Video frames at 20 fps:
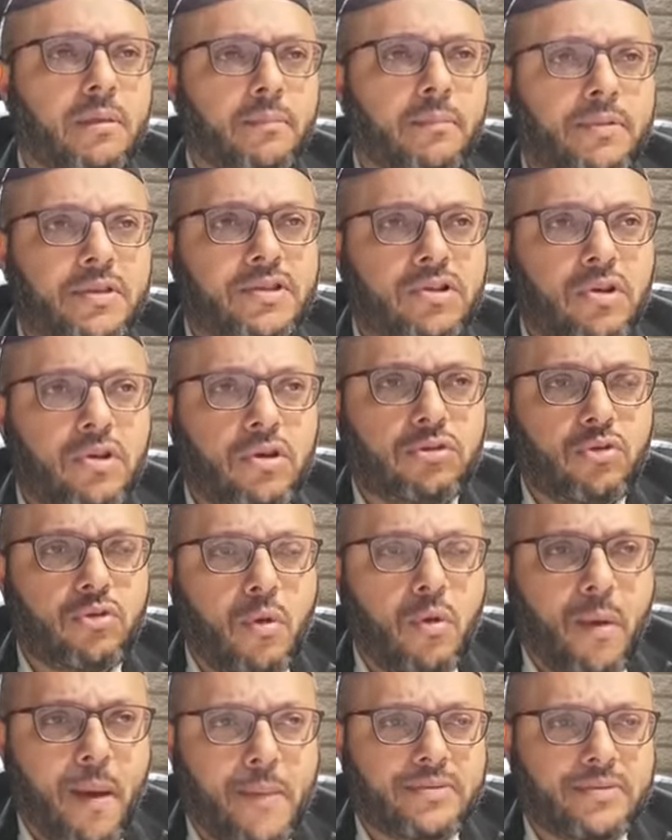Please go to
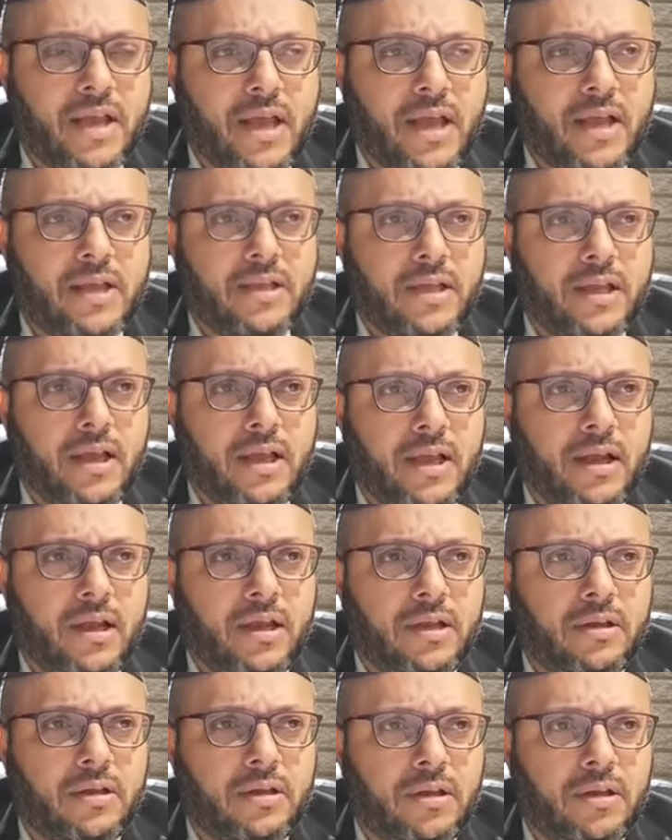our website
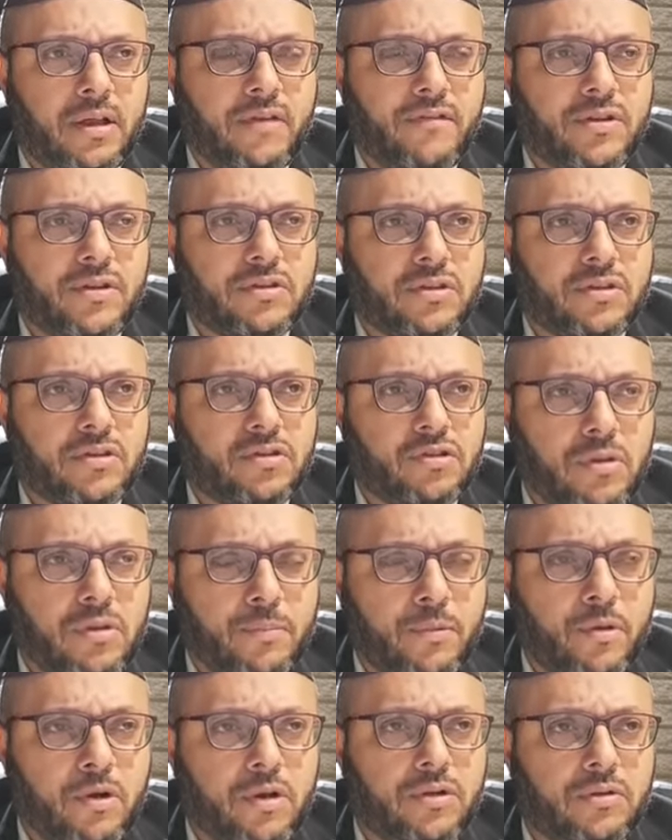and give us
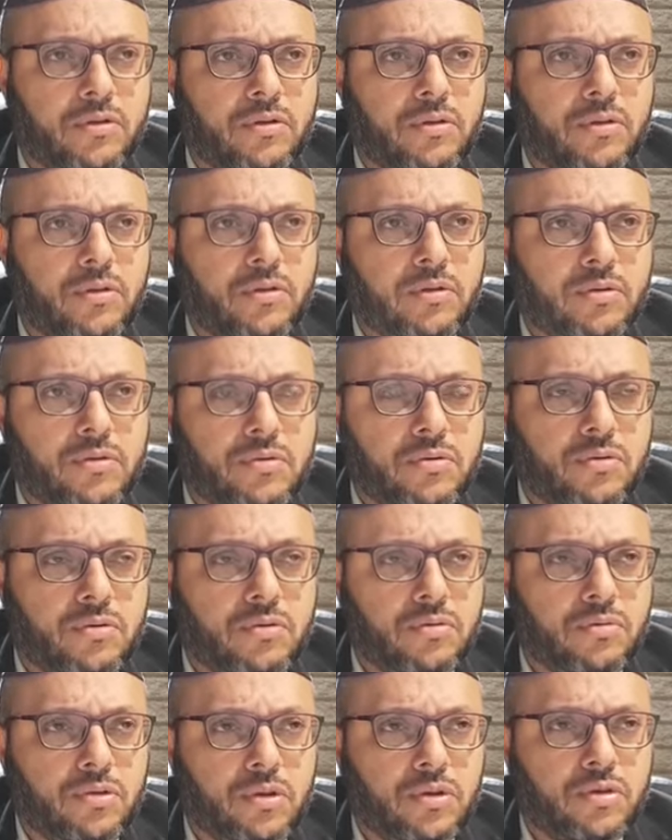support
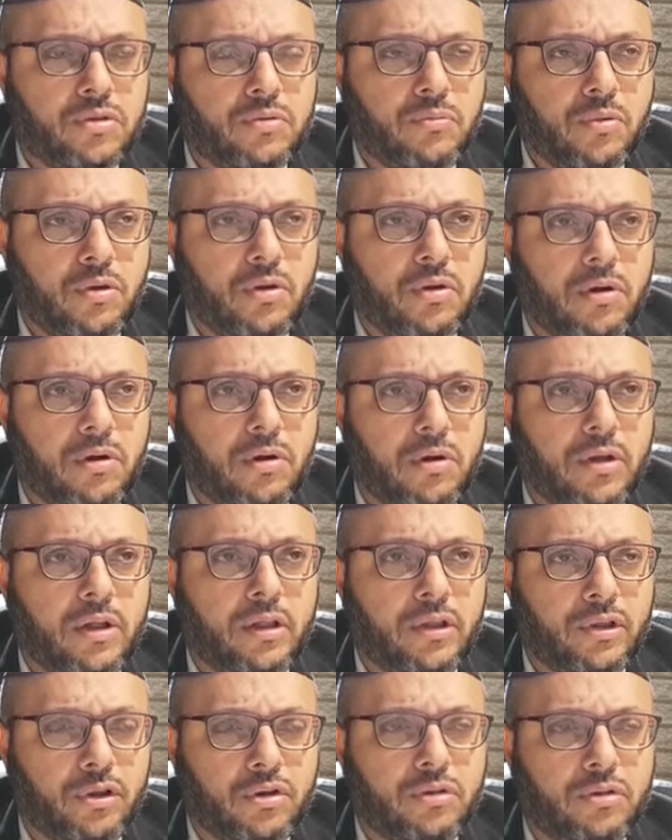to teach more
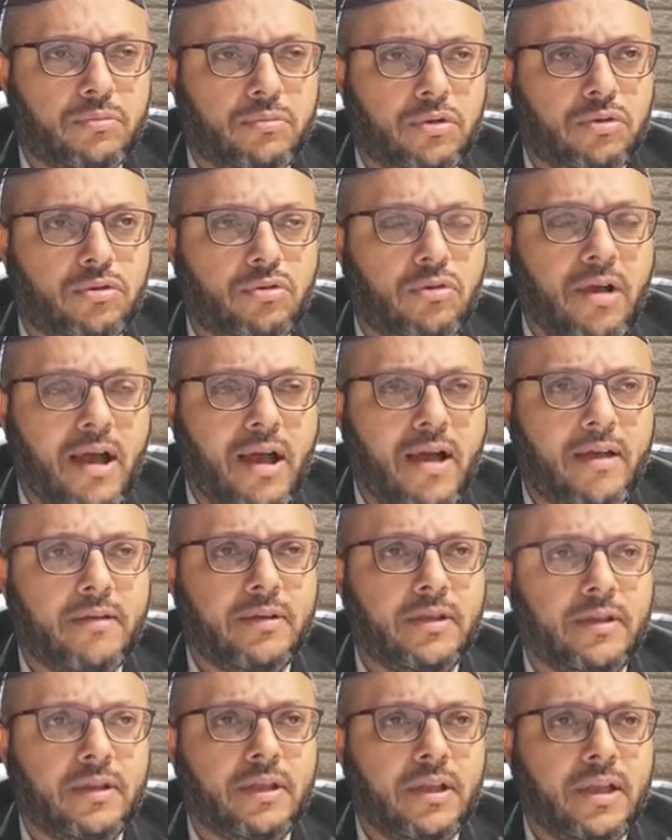and learn more Torah
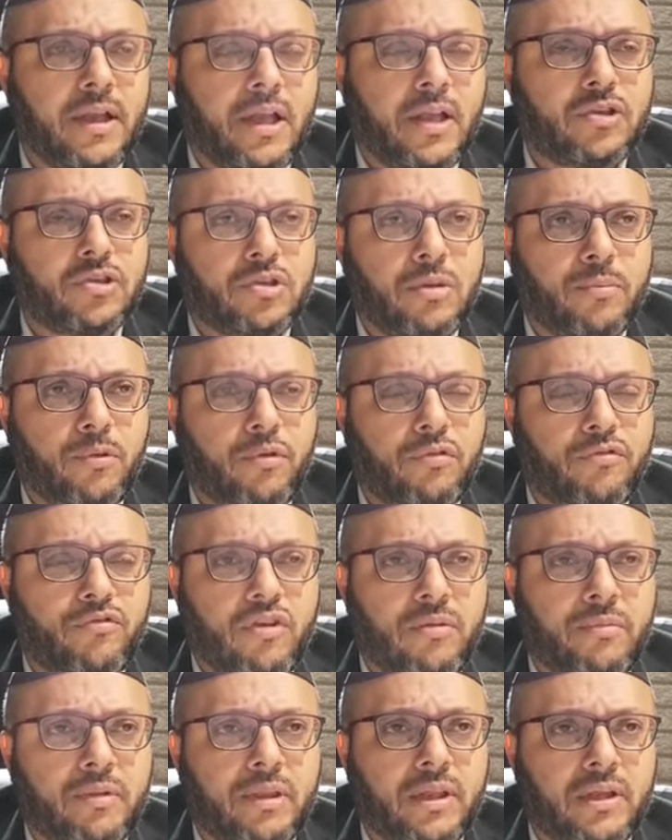and support
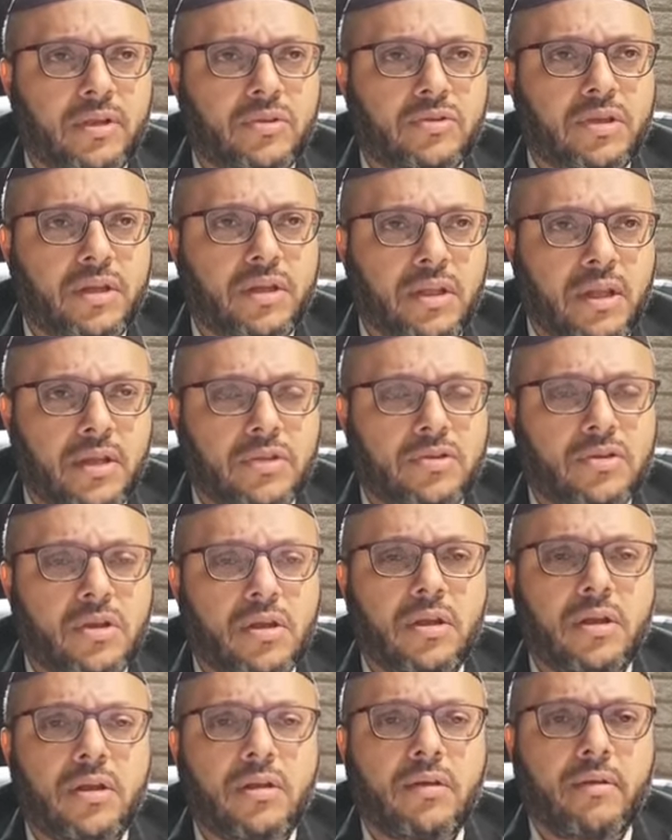families in need.
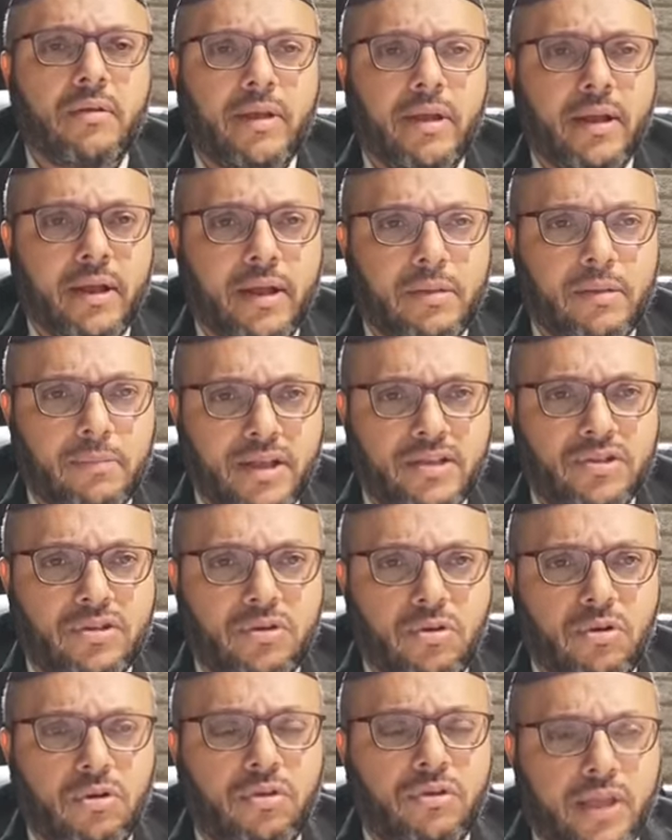God bless
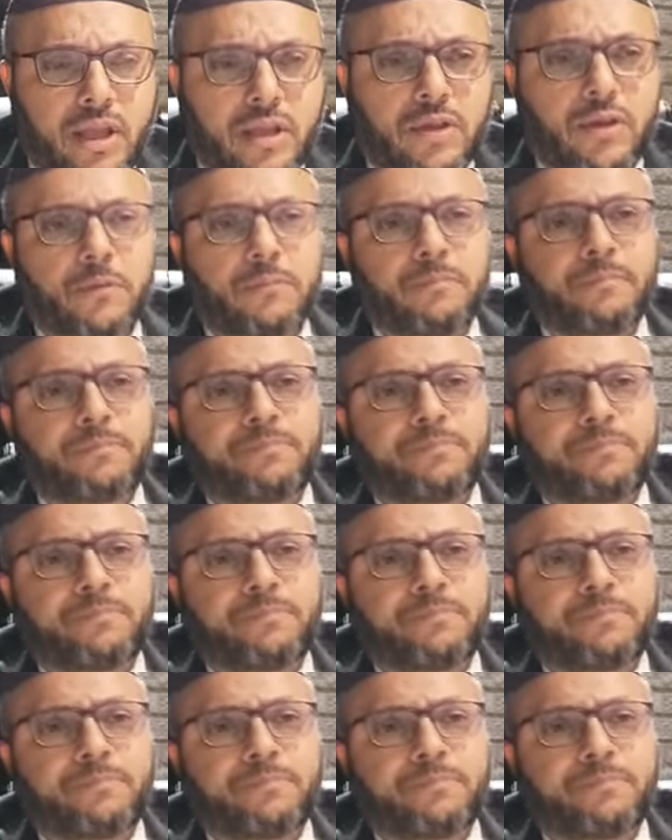you all. Thank you.